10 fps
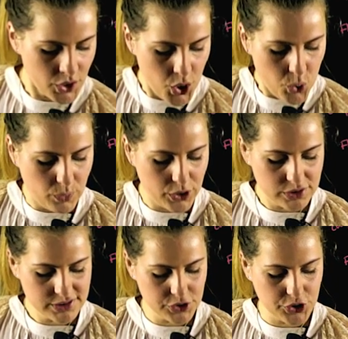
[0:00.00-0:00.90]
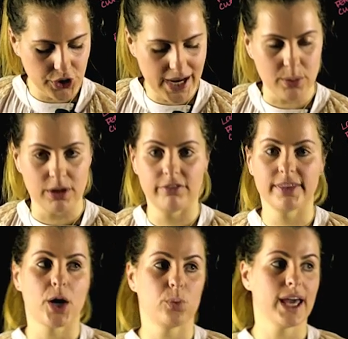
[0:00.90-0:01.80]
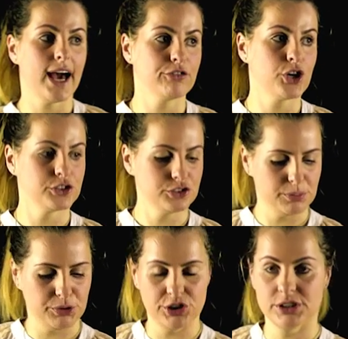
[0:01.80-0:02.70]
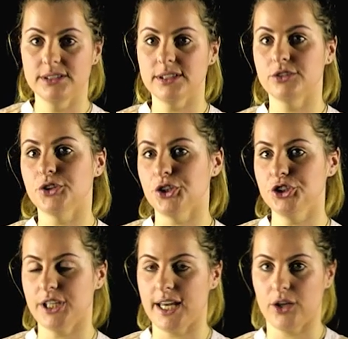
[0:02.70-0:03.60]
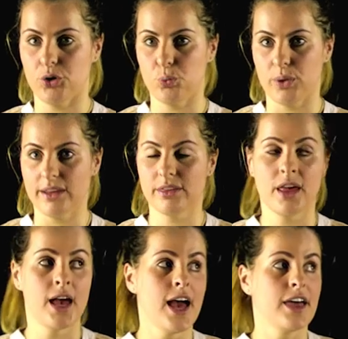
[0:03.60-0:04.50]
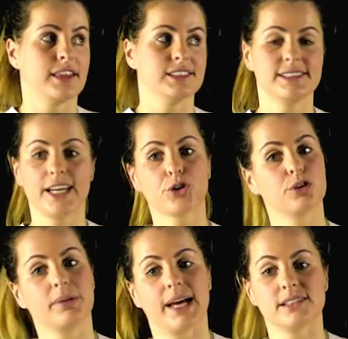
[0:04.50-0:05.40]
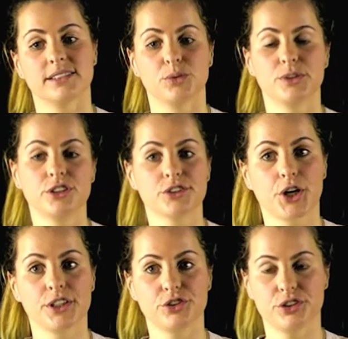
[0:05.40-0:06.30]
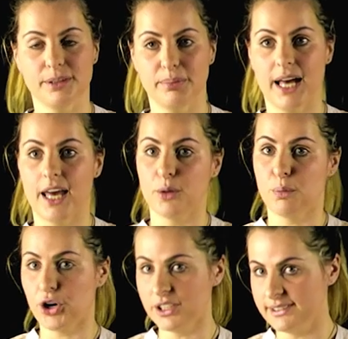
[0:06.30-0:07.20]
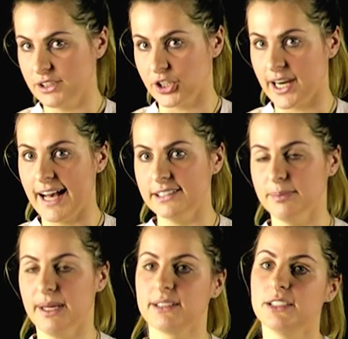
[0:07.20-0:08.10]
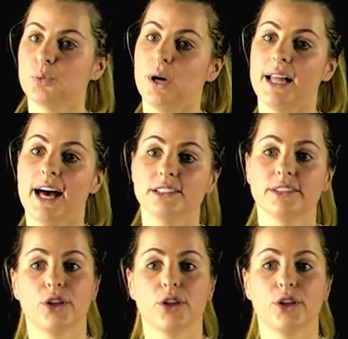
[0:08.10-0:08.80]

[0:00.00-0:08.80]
We also know, however, that we have contributions associated with the sacral plexus, which is going to supply the posterior aspect as well as the